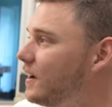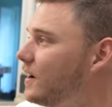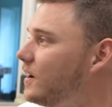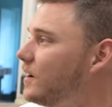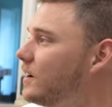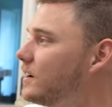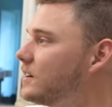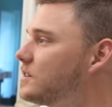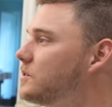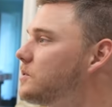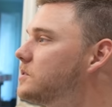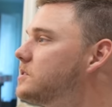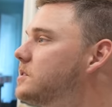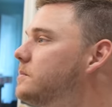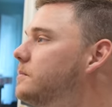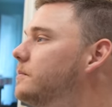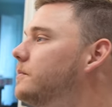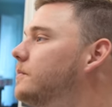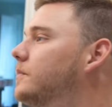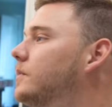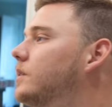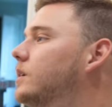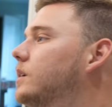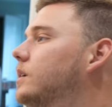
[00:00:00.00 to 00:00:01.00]
All right, towards
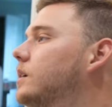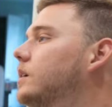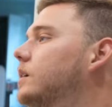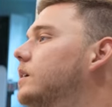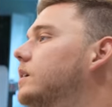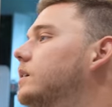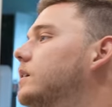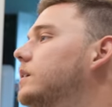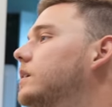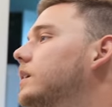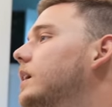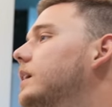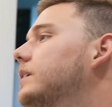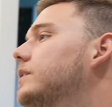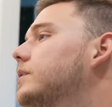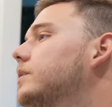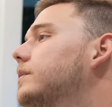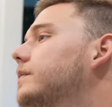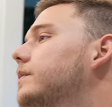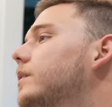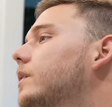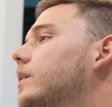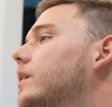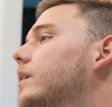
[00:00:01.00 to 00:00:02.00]
him, not too
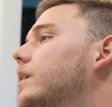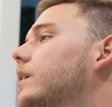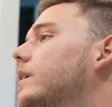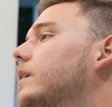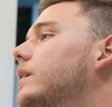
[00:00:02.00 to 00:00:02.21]
far.